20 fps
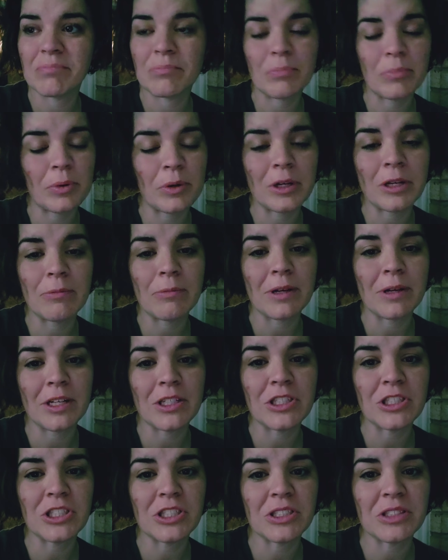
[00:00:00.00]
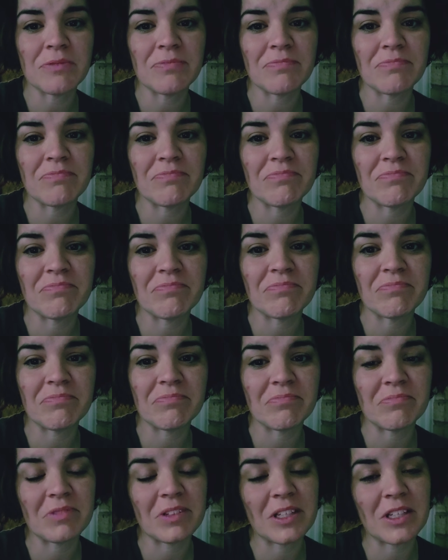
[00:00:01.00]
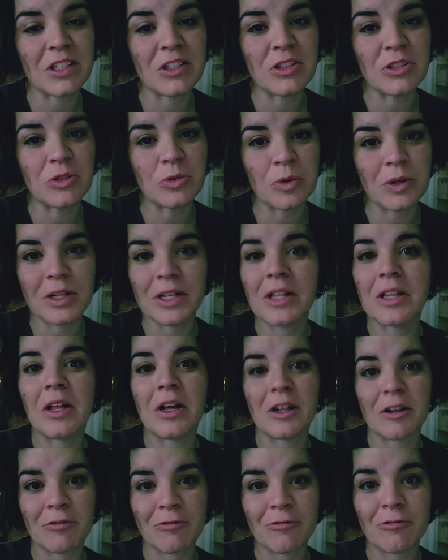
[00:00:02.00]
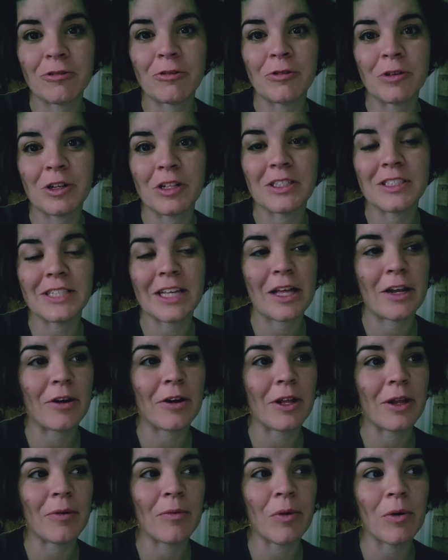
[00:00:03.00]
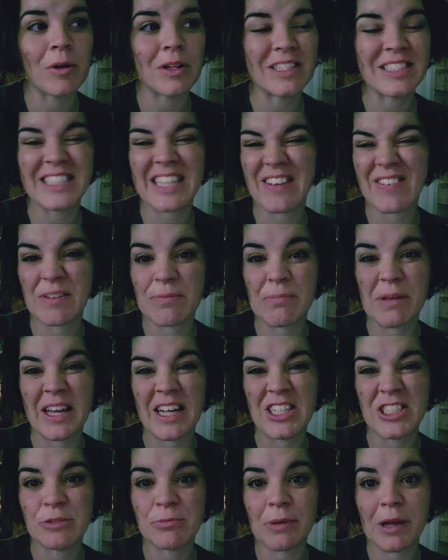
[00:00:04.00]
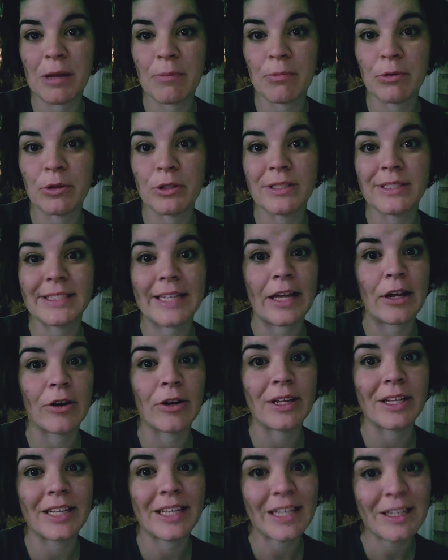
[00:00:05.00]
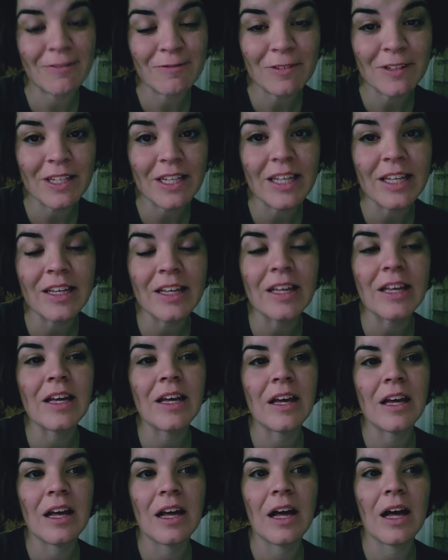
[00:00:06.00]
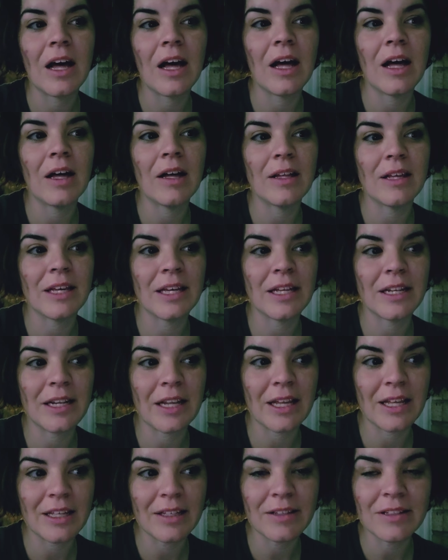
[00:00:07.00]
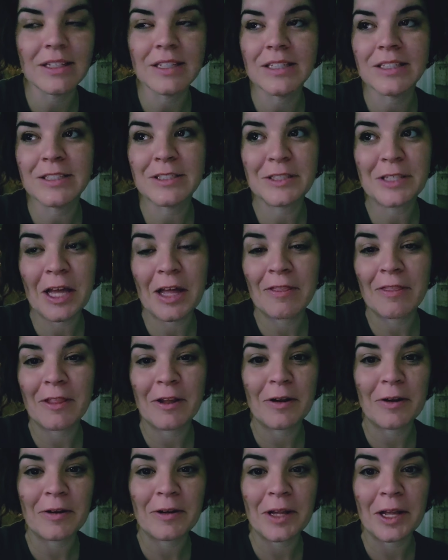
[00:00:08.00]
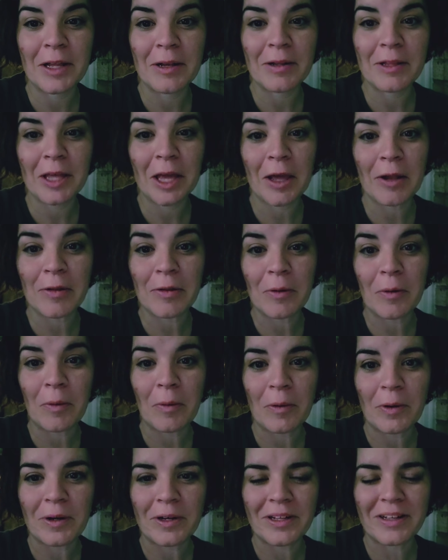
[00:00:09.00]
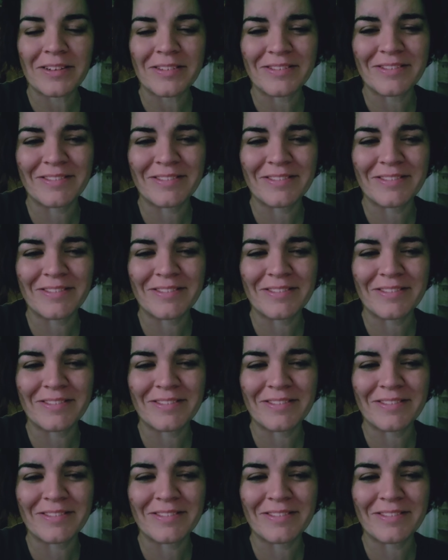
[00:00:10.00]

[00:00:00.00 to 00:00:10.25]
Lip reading: pretty much enjoyed a lot of food on Saturday. Wrote a 7-page paper Saturday evening, and I sat there and ate kettle corn